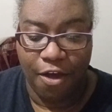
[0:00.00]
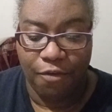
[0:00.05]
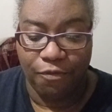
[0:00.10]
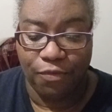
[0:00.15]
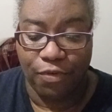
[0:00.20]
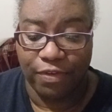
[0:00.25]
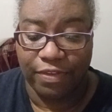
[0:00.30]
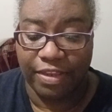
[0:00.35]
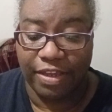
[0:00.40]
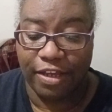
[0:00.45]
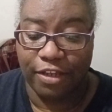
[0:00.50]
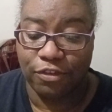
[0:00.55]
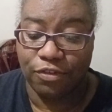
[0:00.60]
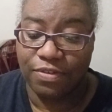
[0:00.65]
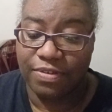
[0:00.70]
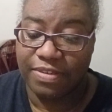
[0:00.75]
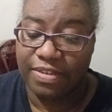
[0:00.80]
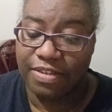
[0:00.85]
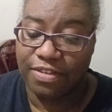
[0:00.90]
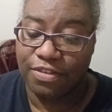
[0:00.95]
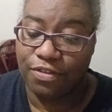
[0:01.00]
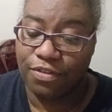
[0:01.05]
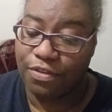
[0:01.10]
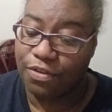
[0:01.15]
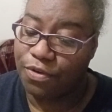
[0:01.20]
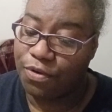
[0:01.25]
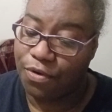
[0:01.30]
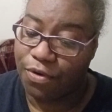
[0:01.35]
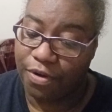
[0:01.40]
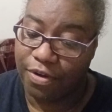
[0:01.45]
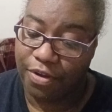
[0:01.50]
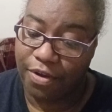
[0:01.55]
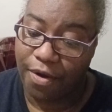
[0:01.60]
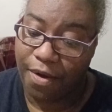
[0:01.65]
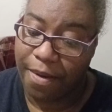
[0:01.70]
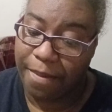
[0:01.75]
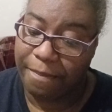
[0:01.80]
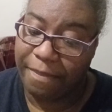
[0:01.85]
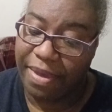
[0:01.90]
For the entrance into the courtyard,